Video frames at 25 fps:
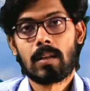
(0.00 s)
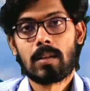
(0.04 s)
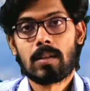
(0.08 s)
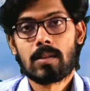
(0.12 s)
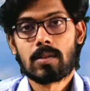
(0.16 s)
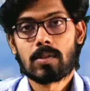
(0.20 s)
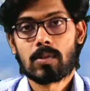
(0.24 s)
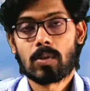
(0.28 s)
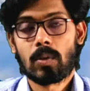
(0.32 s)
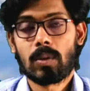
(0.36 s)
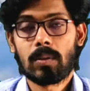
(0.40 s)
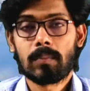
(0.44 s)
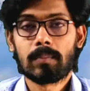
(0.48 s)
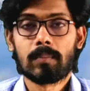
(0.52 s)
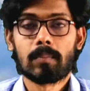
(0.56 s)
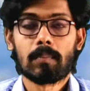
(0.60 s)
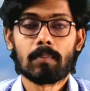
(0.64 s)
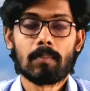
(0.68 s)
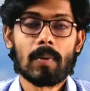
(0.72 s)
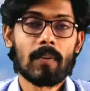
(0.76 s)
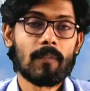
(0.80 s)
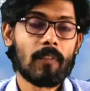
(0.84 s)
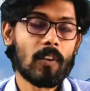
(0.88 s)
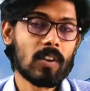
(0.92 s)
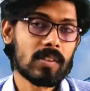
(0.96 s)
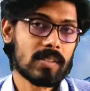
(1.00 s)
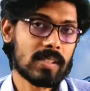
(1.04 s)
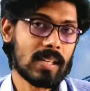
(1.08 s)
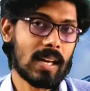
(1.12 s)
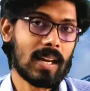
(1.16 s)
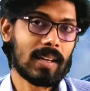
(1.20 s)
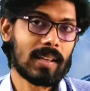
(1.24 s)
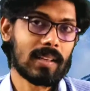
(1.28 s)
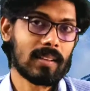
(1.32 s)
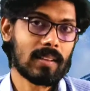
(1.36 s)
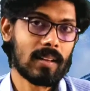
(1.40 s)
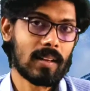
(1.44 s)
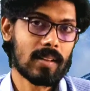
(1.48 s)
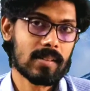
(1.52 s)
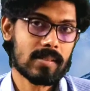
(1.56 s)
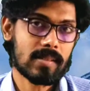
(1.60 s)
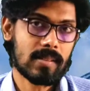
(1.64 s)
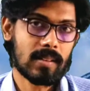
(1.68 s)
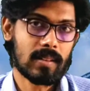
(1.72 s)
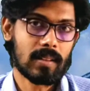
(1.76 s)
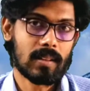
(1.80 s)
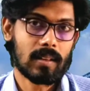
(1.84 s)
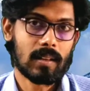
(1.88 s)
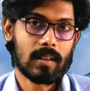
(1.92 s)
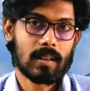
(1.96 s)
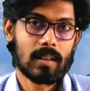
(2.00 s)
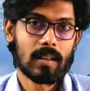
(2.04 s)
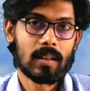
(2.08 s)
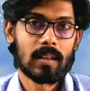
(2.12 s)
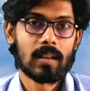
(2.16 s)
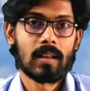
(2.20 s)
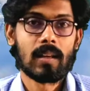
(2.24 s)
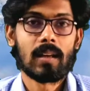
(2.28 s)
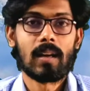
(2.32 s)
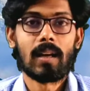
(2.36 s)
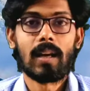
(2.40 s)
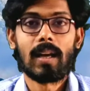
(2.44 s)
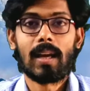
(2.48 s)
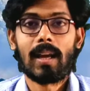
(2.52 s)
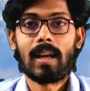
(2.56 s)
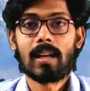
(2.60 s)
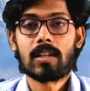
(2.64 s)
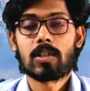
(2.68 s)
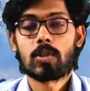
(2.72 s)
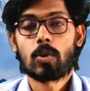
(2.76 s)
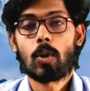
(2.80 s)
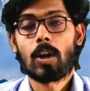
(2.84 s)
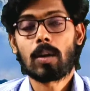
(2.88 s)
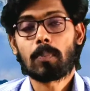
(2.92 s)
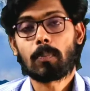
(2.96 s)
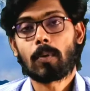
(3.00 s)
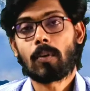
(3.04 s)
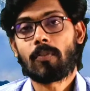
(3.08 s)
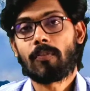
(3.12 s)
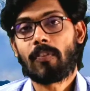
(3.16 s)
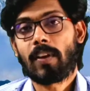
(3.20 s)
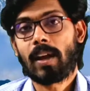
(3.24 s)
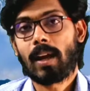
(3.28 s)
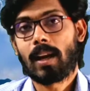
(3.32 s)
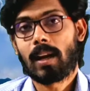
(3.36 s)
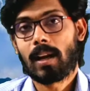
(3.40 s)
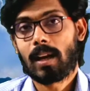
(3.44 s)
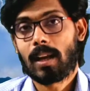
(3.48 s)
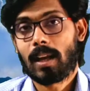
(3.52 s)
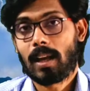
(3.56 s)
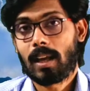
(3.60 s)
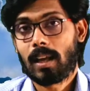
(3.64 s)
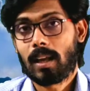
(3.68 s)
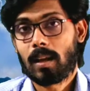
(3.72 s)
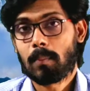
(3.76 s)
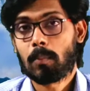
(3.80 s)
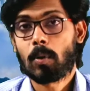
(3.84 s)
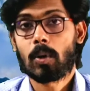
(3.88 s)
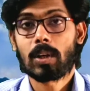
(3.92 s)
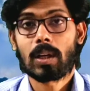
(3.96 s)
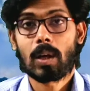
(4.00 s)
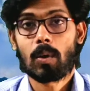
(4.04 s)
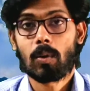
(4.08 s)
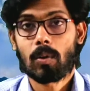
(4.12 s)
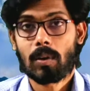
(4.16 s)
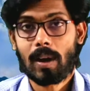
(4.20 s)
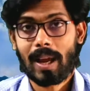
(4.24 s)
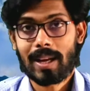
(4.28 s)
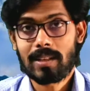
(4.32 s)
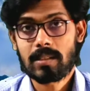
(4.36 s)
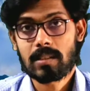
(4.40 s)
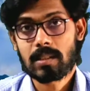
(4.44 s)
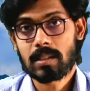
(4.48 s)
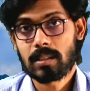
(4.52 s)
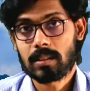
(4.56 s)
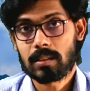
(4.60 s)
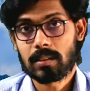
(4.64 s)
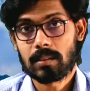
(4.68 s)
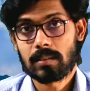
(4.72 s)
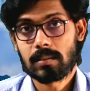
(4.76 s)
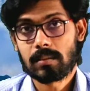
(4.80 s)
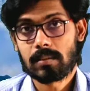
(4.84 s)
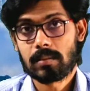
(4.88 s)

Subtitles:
So before starting the lesson, a short profile about our writer